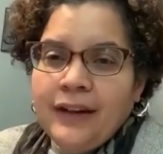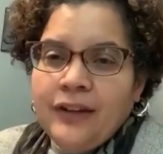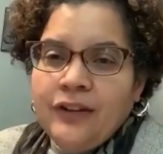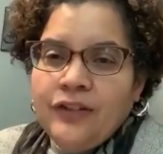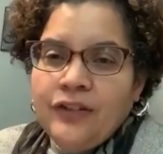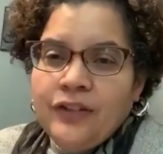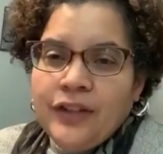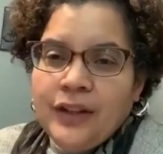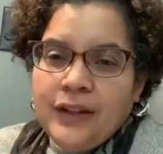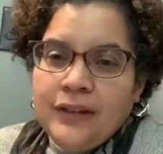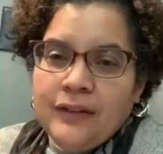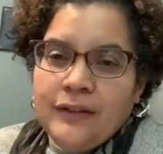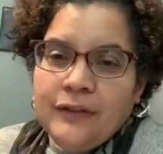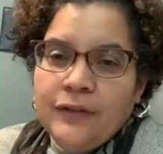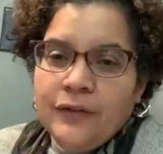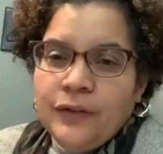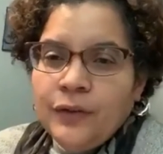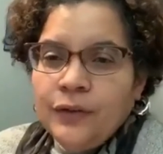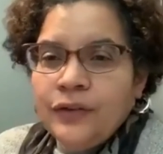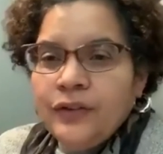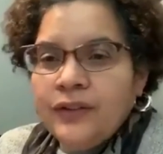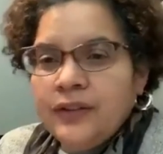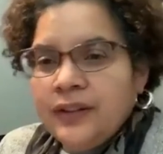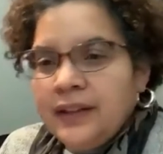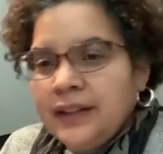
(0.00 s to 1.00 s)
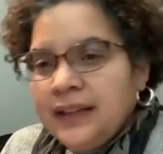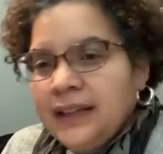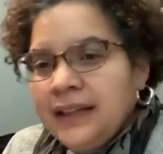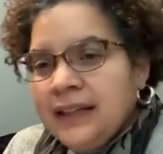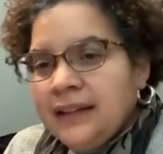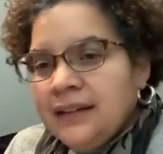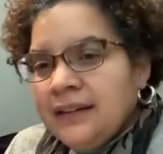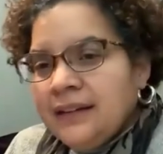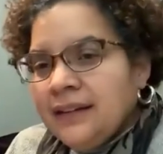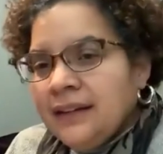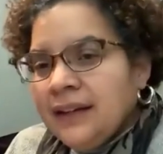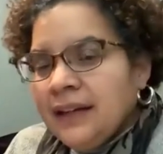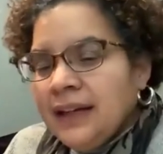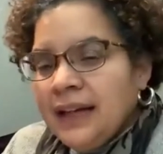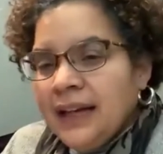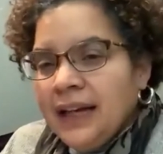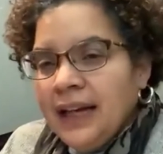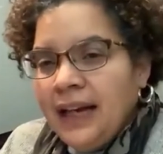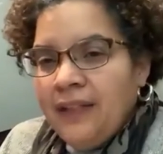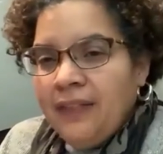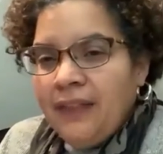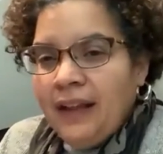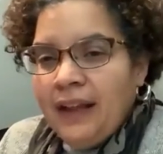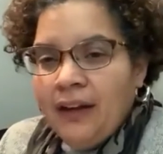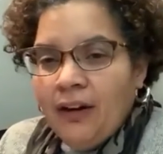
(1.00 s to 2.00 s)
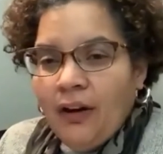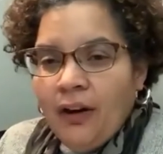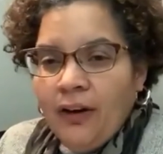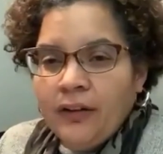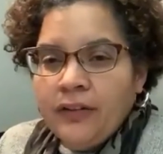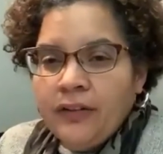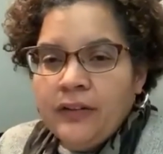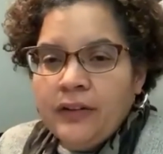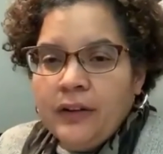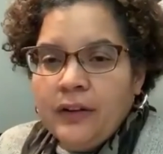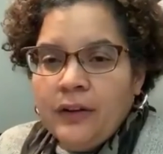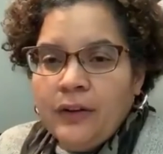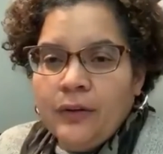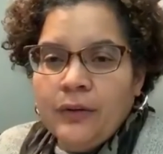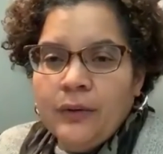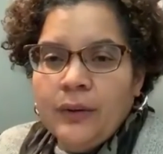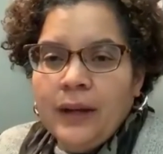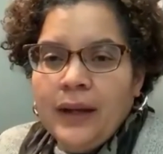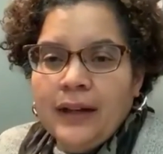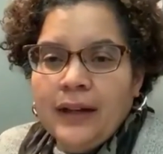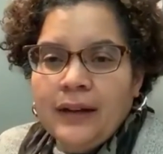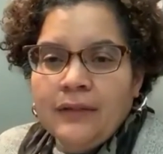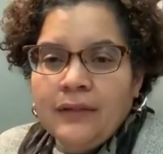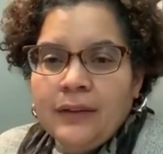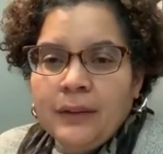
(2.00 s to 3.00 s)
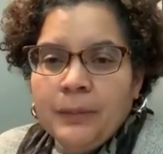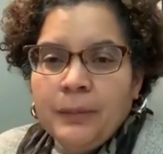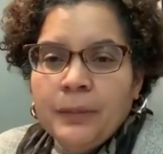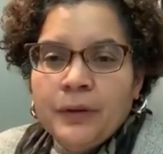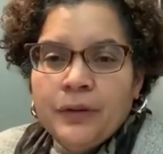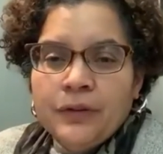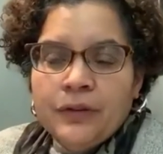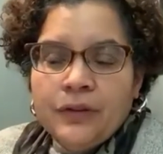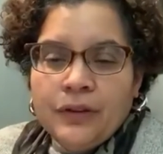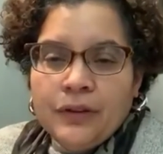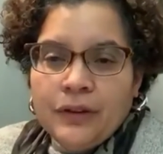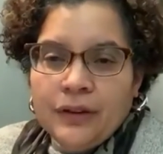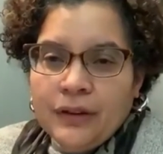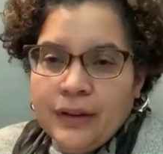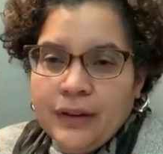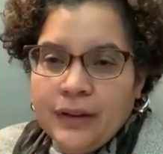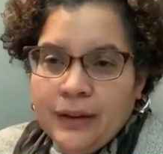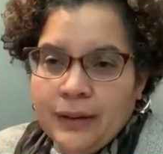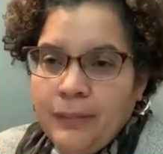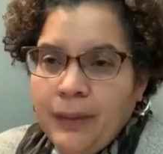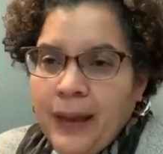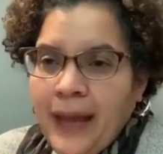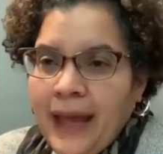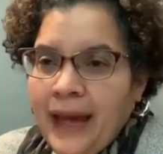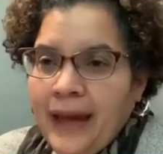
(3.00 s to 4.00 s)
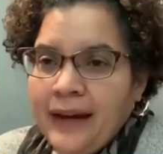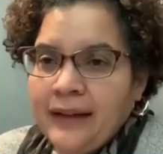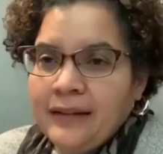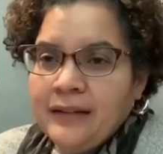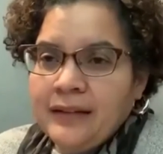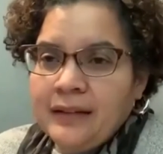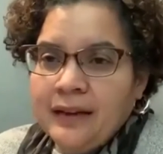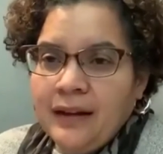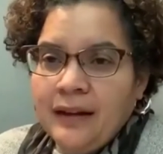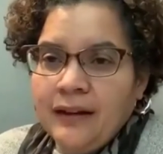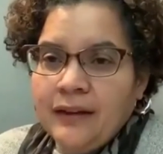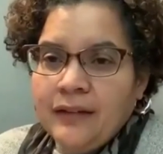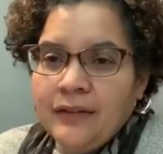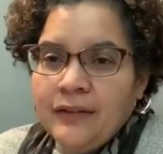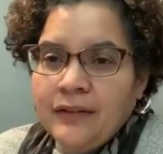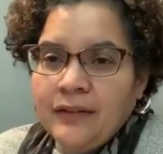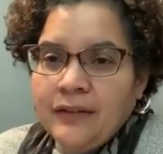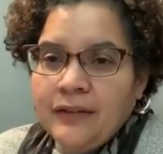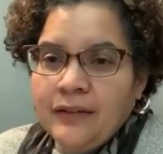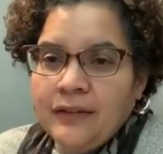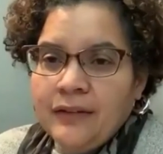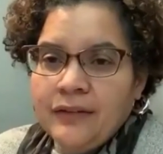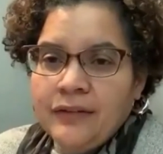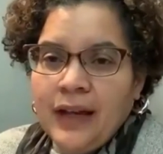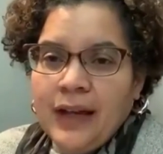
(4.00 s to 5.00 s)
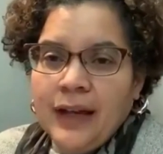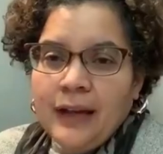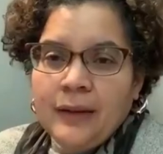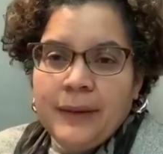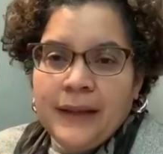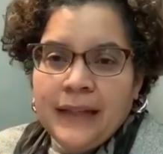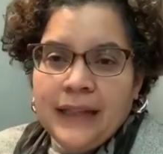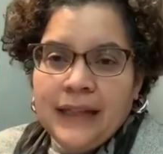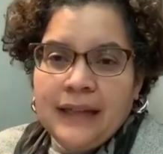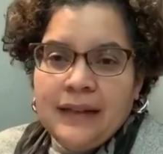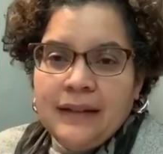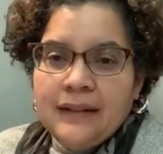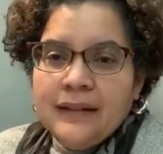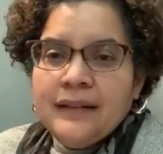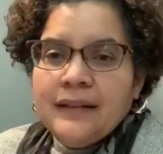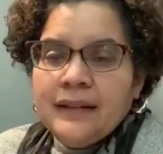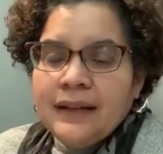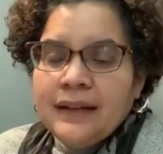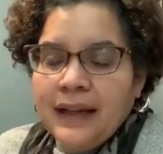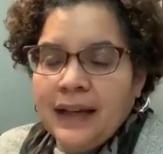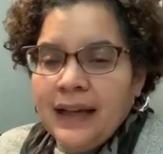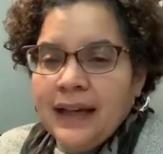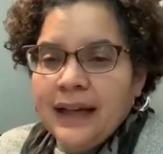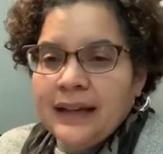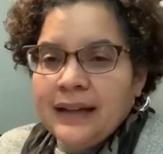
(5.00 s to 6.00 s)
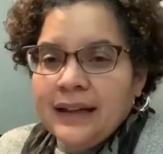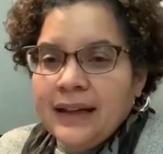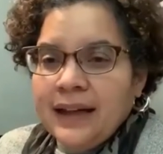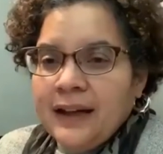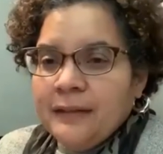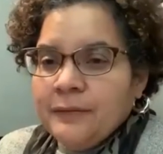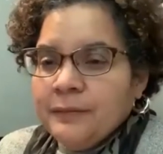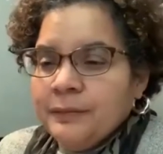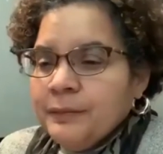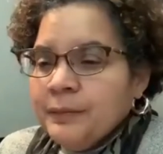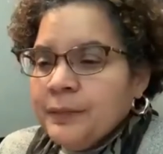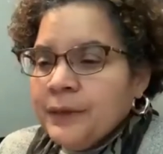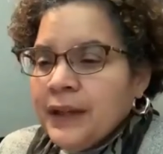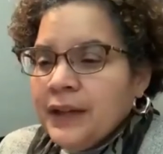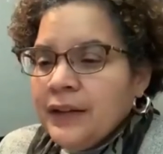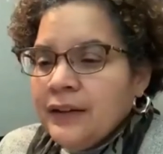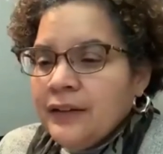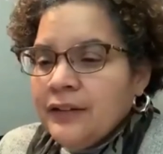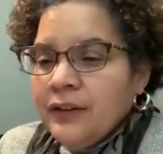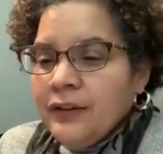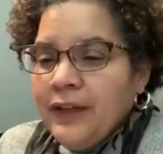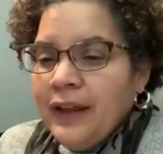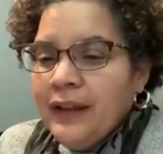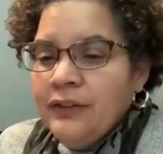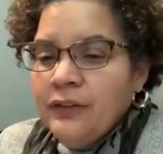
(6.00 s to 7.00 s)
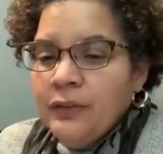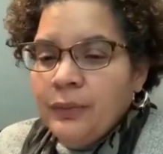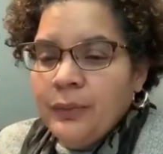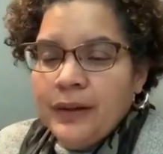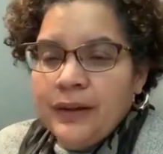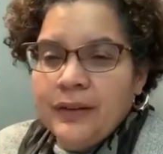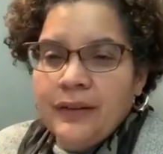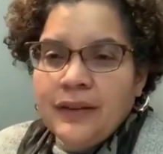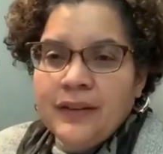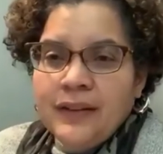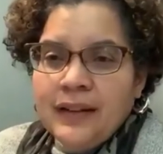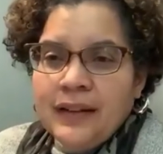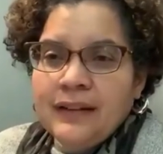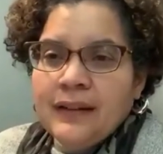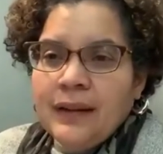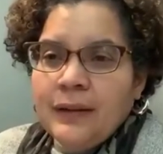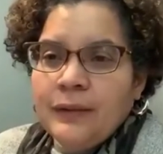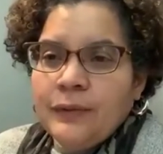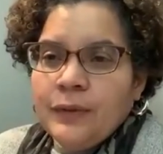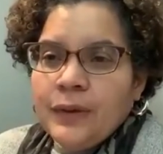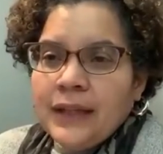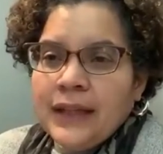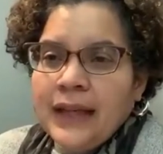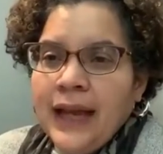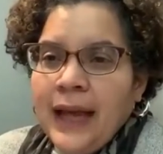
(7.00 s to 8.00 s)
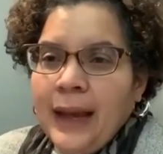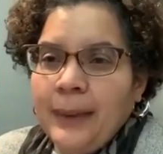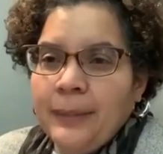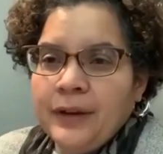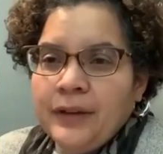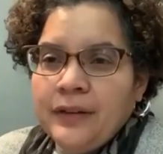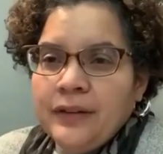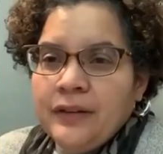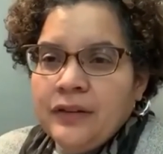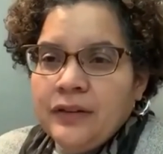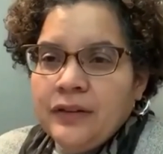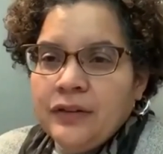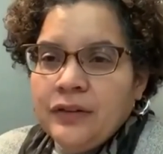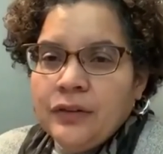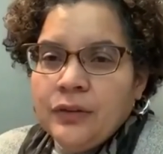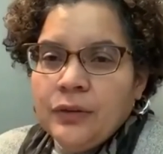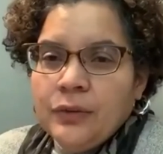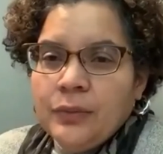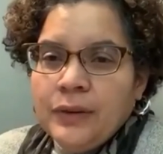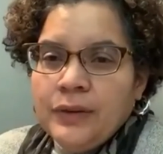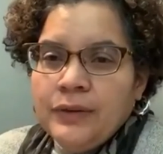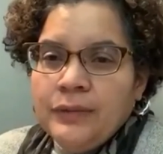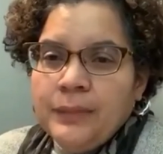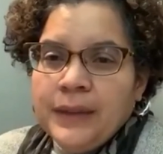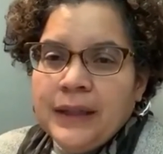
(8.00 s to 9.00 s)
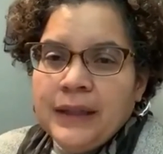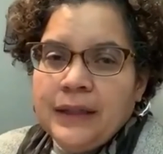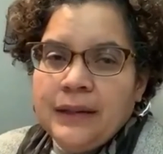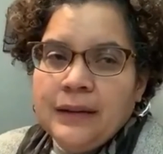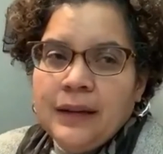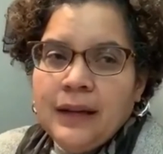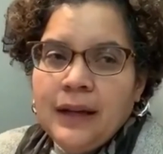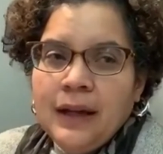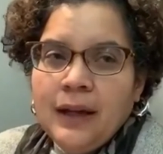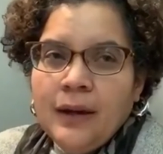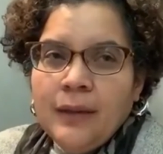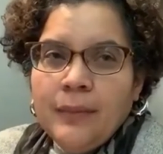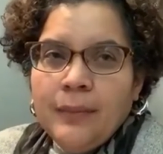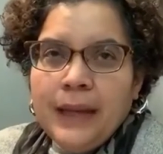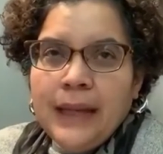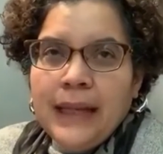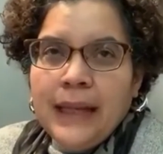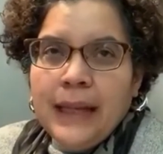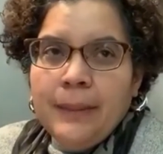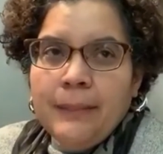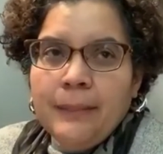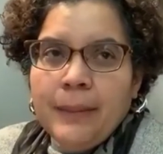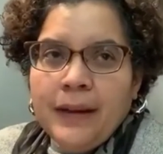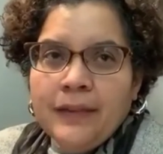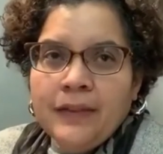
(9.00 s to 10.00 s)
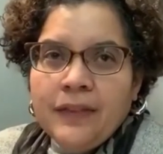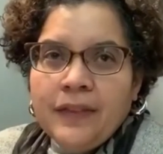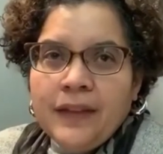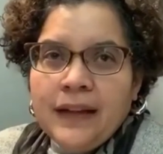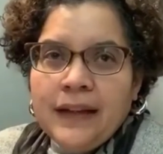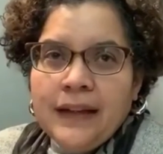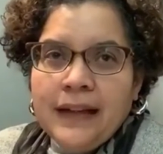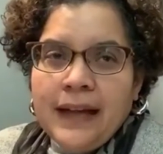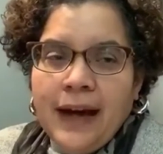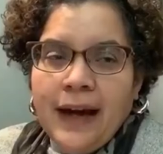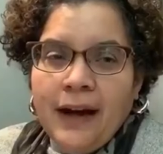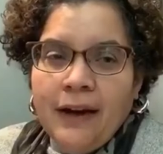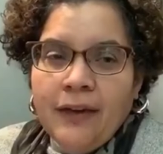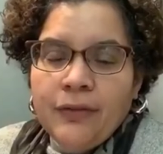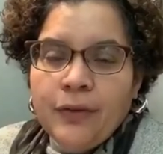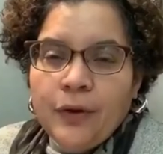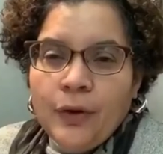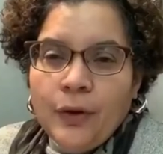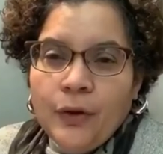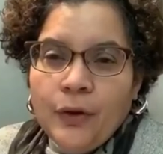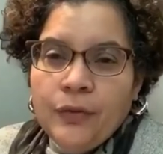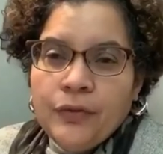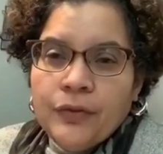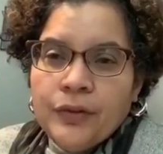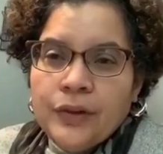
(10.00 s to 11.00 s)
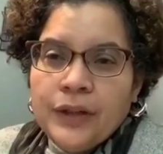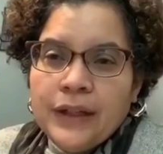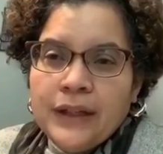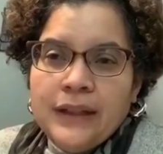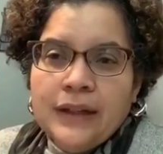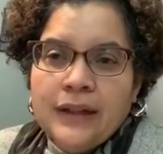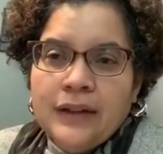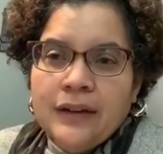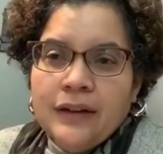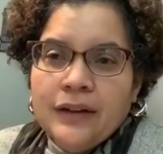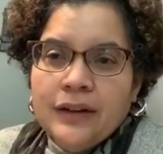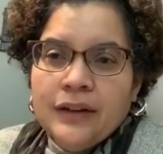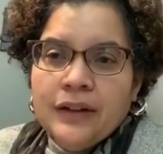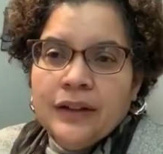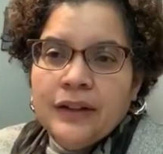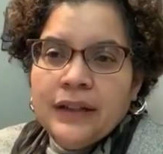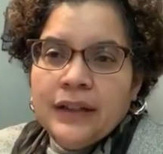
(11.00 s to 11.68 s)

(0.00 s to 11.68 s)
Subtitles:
it, foods to eat, and then also kind of the personal impact of diabetes. And so that's one of the things I'm really happy to do. We've been meeting monthly now for over a year